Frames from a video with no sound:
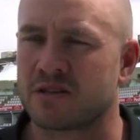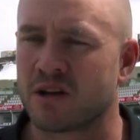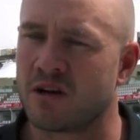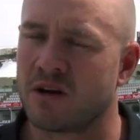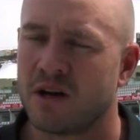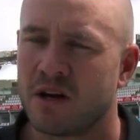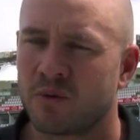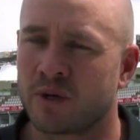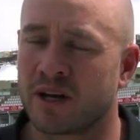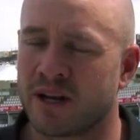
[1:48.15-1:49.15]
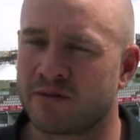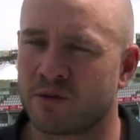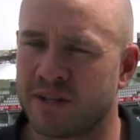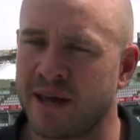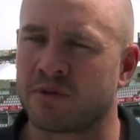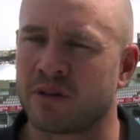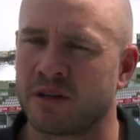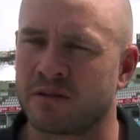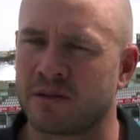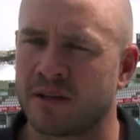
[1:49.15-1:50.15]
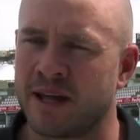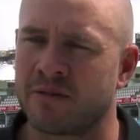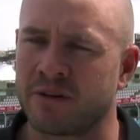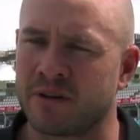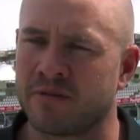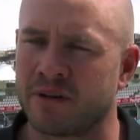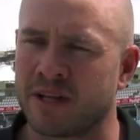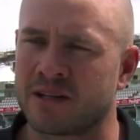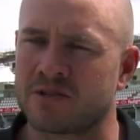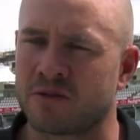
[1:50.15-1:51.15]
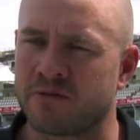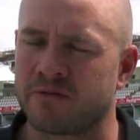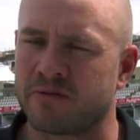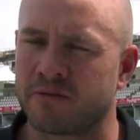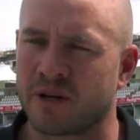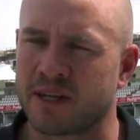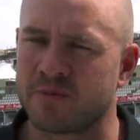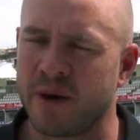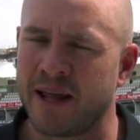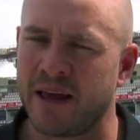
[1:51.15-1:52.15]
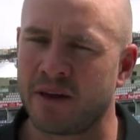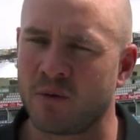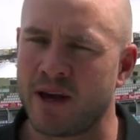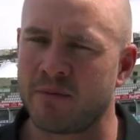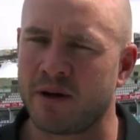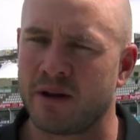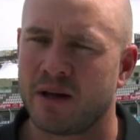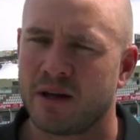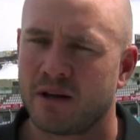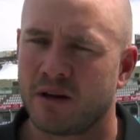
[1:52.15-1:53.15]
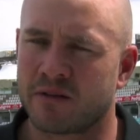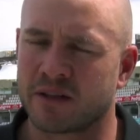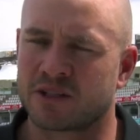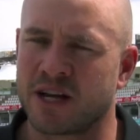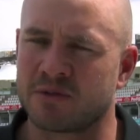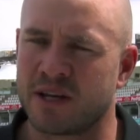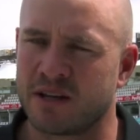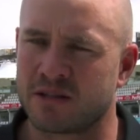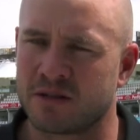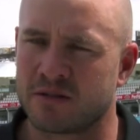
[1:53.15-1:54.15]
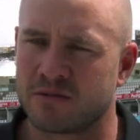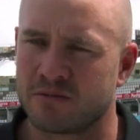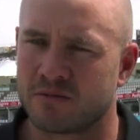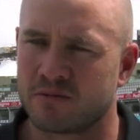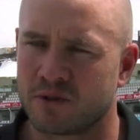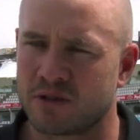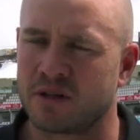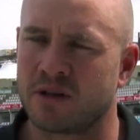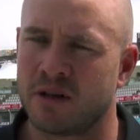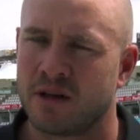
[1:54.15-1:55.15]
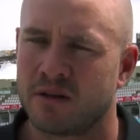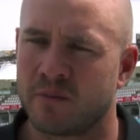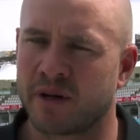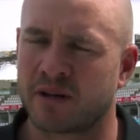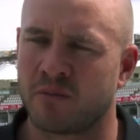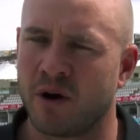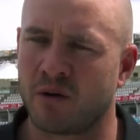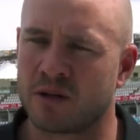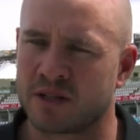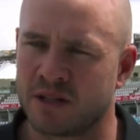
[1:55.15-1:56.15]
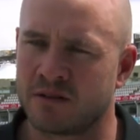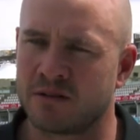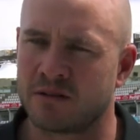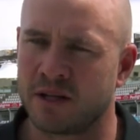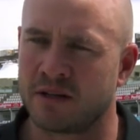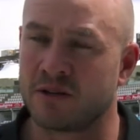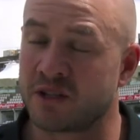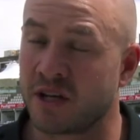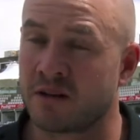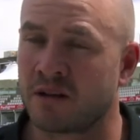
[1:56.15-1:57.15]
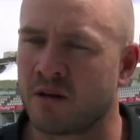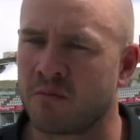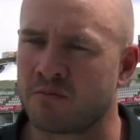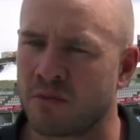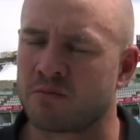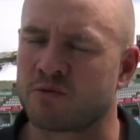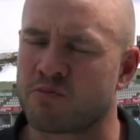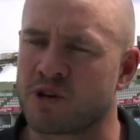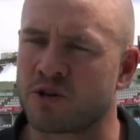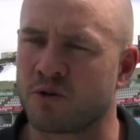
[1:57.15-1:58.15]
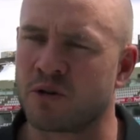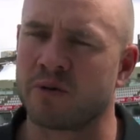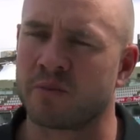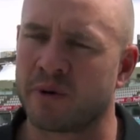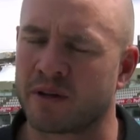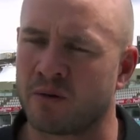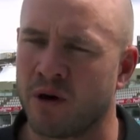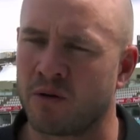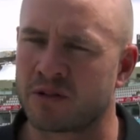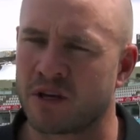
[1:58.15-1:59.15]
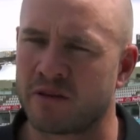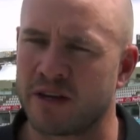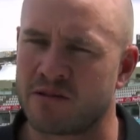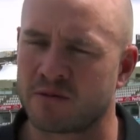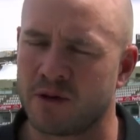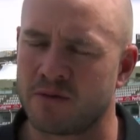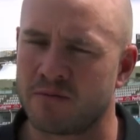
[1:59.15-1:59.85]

So we're going to have to adapt to, the, to that if it, if it does sort of, I guess, pan out that way. But I think James Anderson was the, pick of the bowlers in, in New Zealand, and I'm, I'm pretty sure he'll be the pick of the bowlers over here as well.